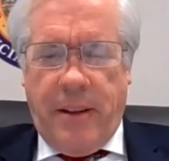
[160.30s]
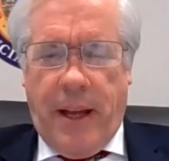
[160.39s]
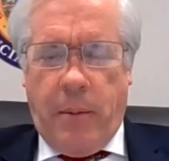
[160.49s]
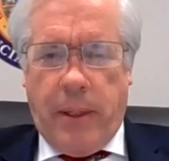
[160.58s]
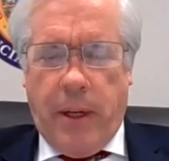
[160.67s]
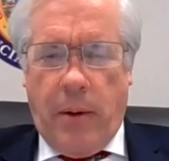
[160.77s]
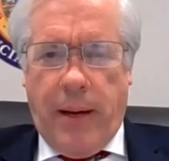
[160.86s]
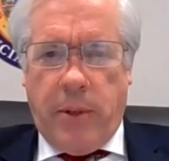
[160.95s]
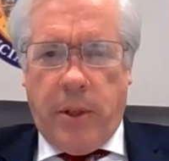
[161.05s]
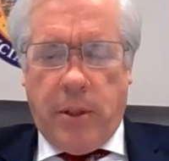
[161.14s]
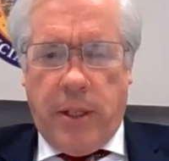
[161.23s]
we don't have
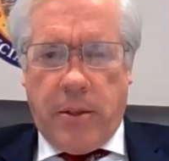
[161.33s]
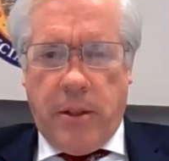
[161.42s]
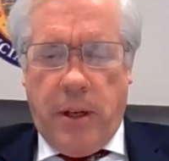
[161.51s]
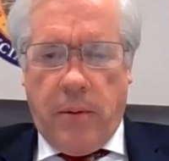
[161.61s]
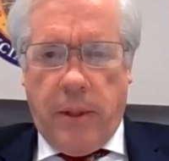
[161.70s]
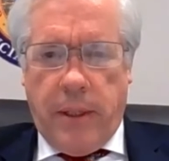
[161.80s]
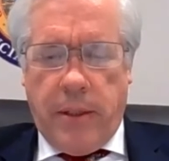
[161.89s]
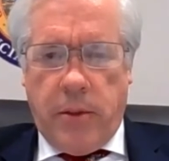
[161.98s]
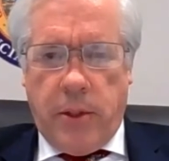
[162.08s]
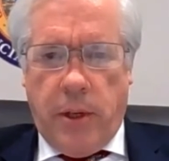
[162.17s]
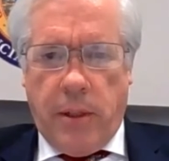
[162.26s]
jurisdiction over is
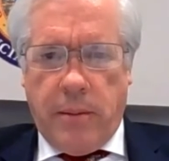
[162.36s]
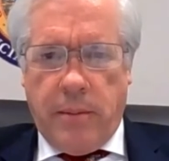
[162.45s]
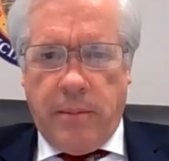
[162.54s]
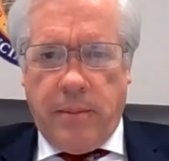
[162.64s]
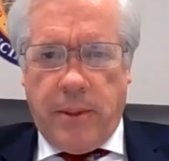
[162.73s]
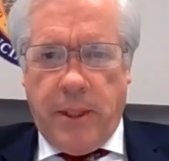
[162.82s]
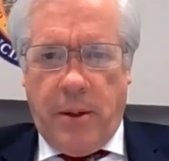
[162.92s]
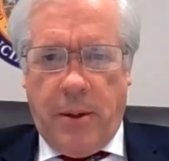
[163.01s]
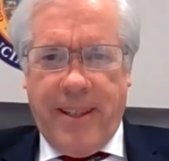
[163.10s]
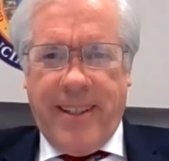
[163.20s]
insurance. So,